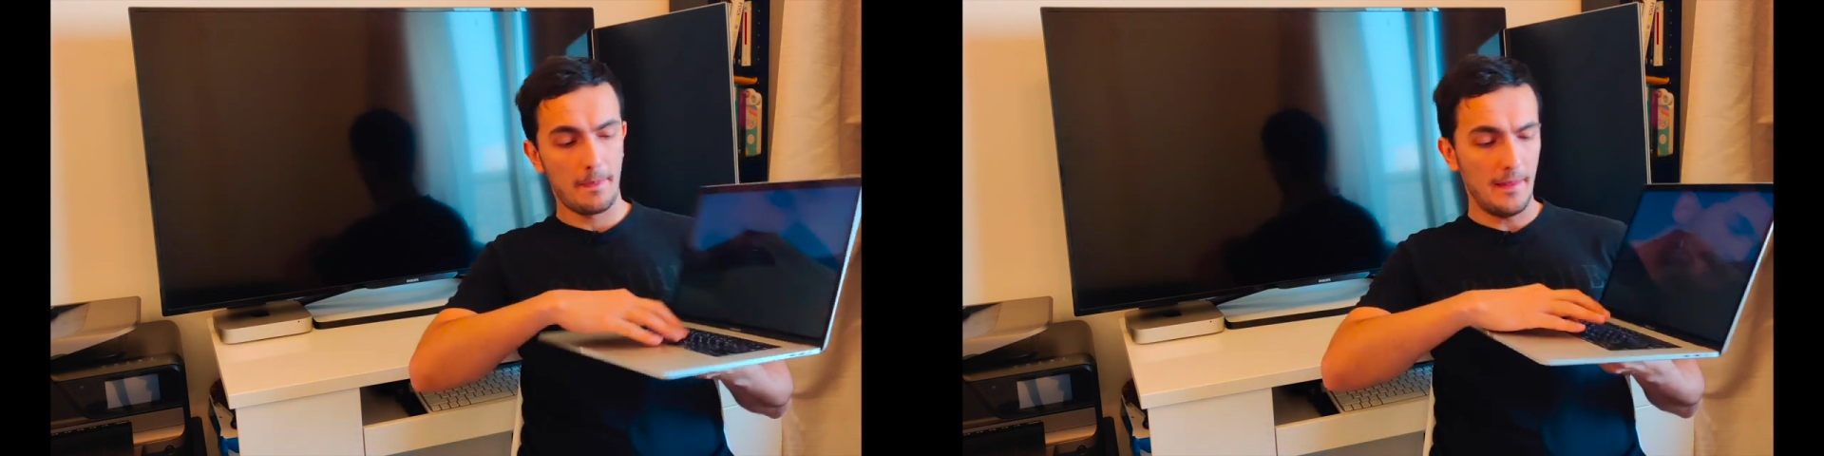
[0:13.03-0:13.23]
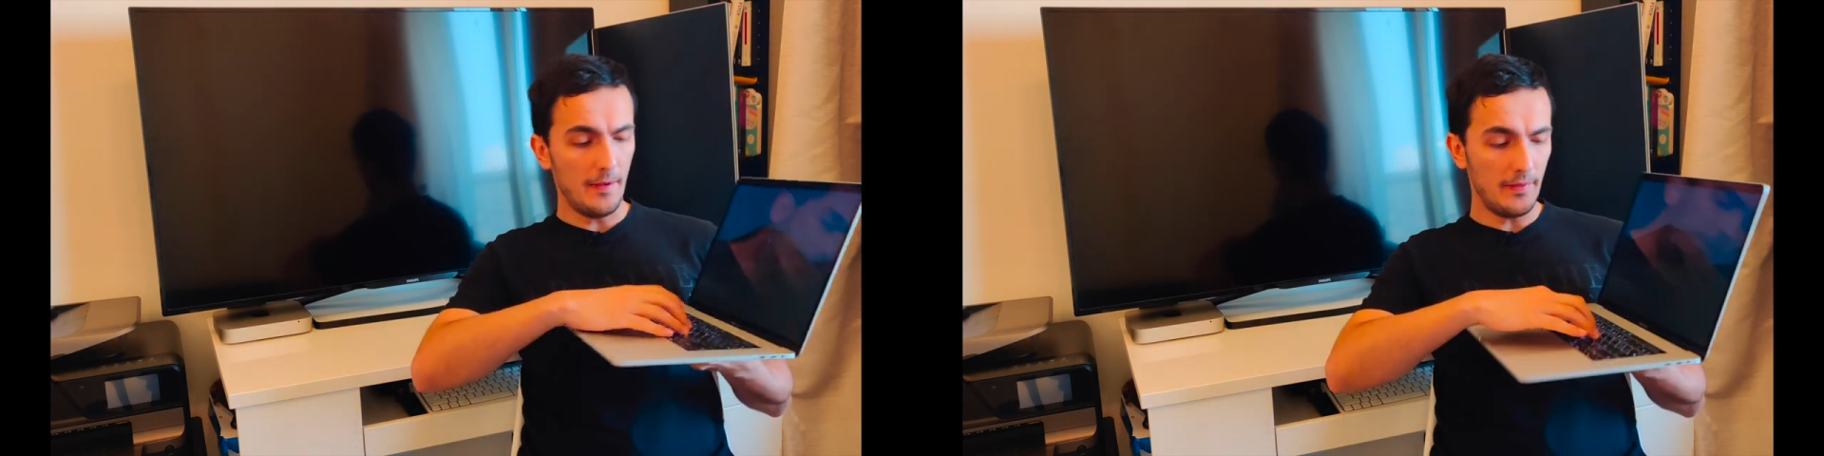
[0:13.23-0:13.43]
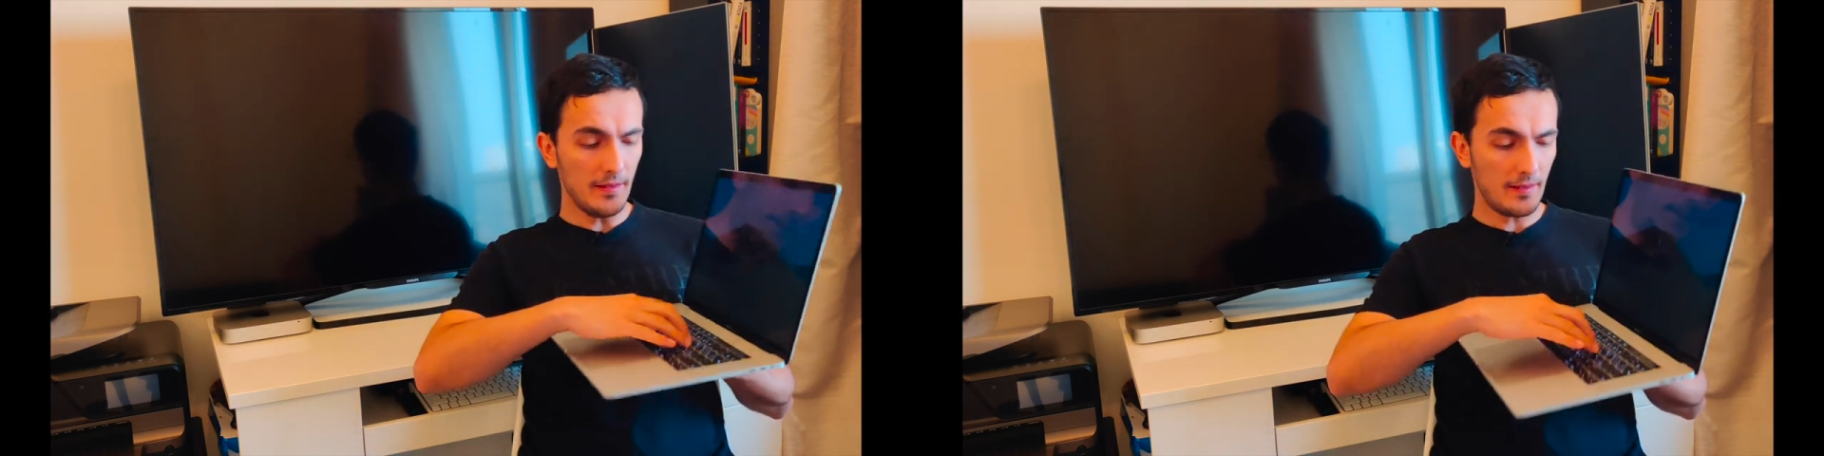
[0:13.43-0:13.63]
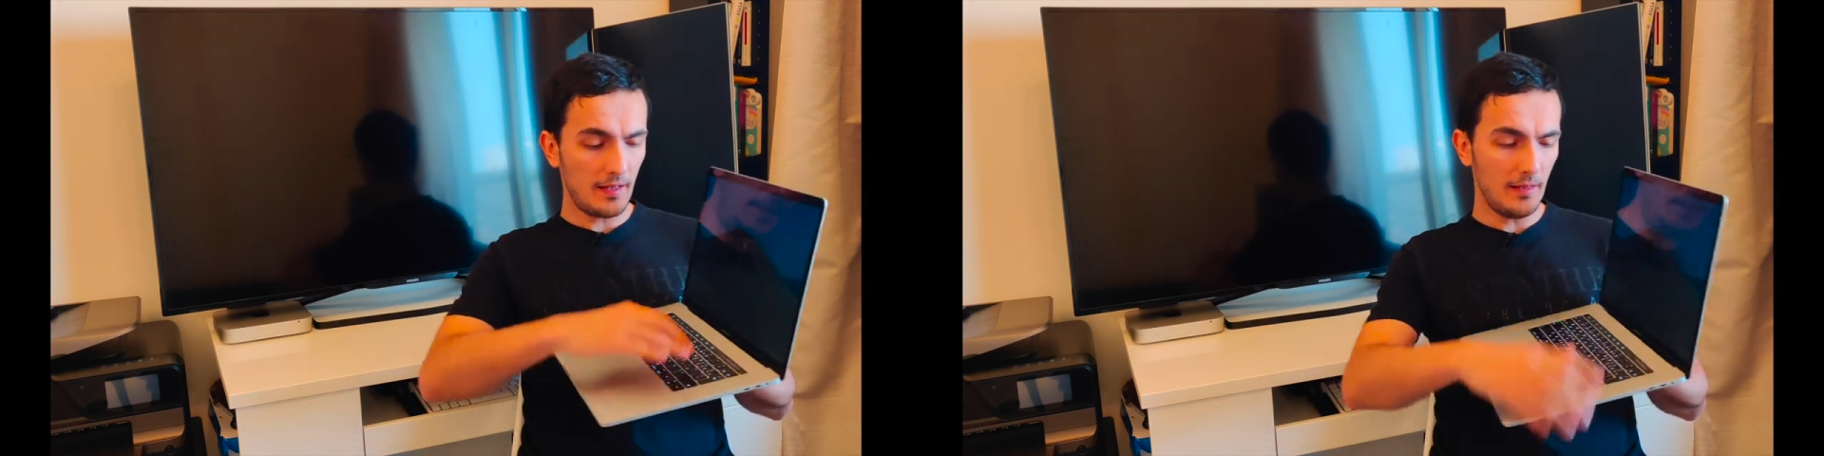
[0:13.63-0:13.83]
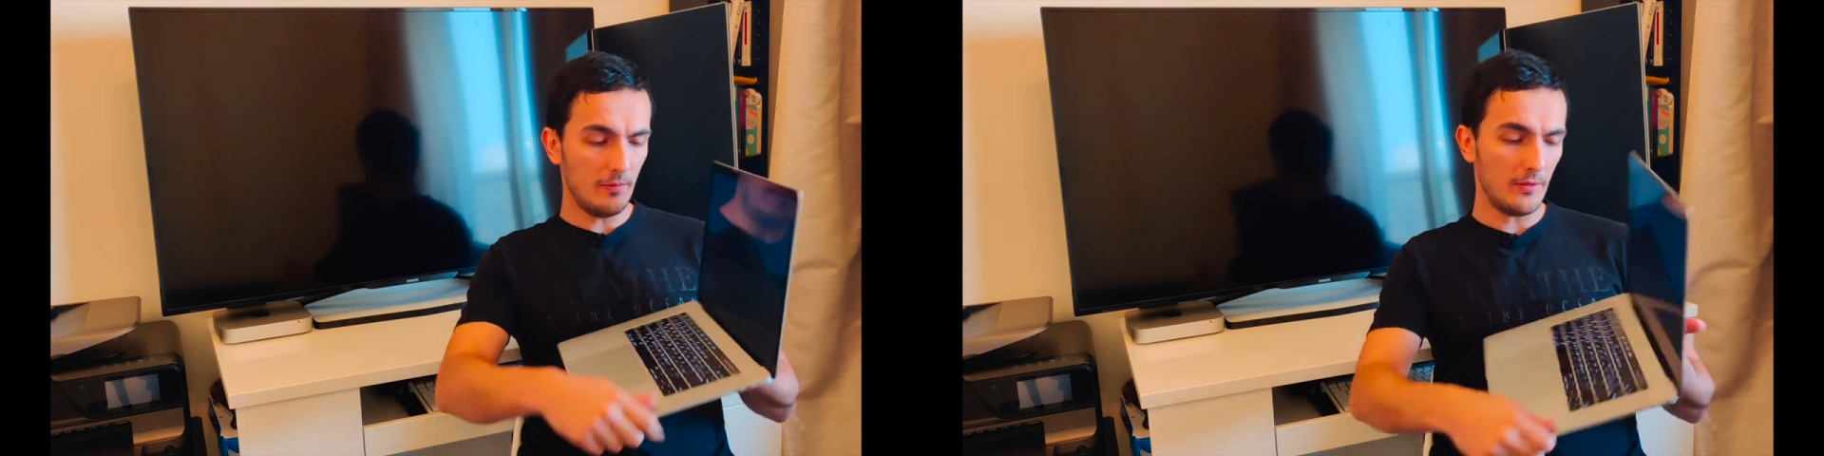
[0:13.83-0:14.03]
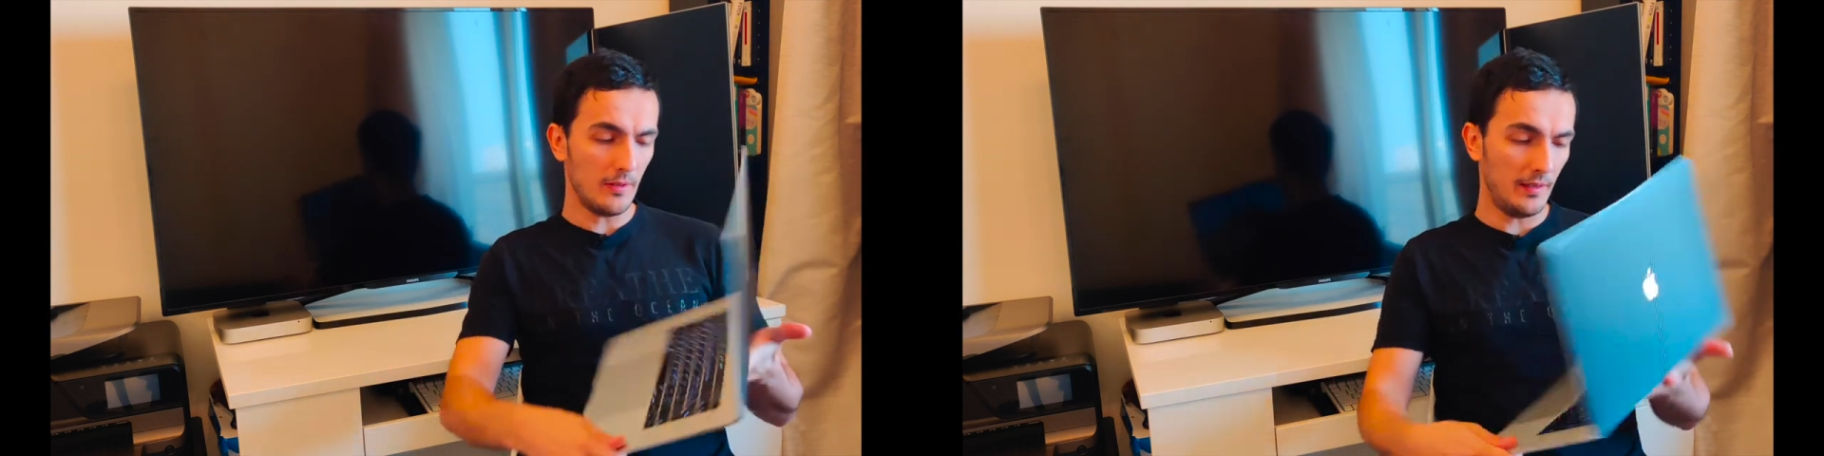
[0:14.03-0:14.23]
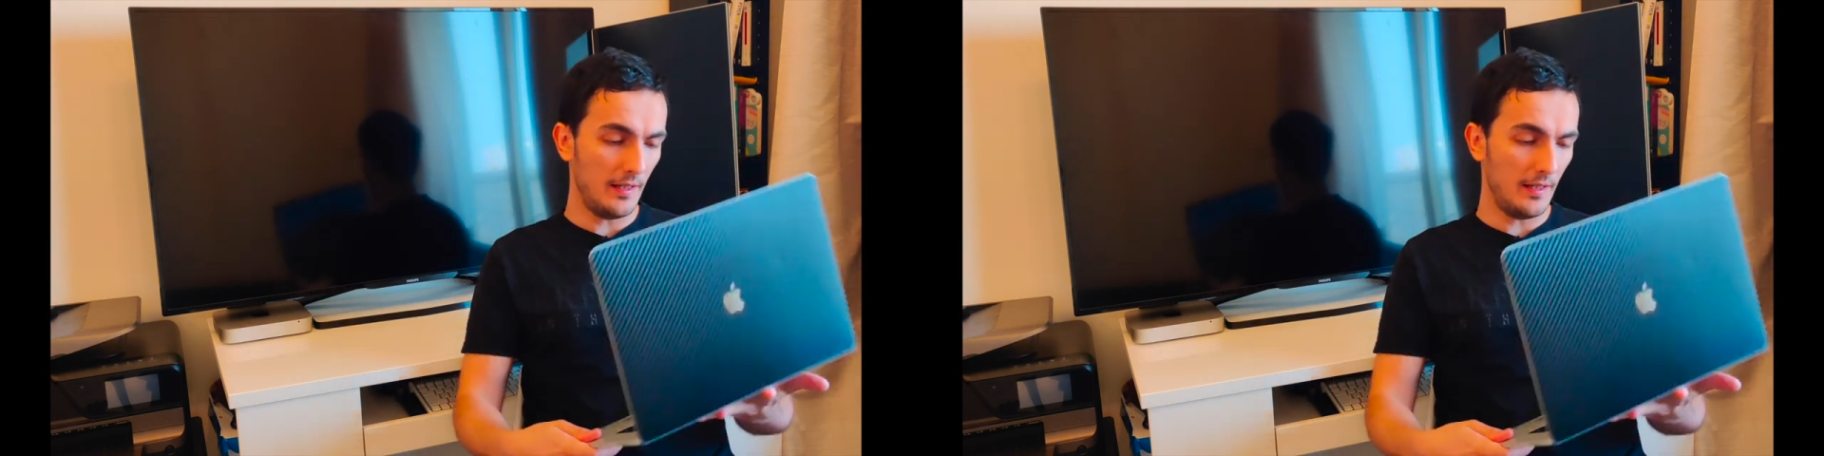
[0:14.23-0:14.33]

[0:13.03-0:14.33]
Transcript: Now this keyboard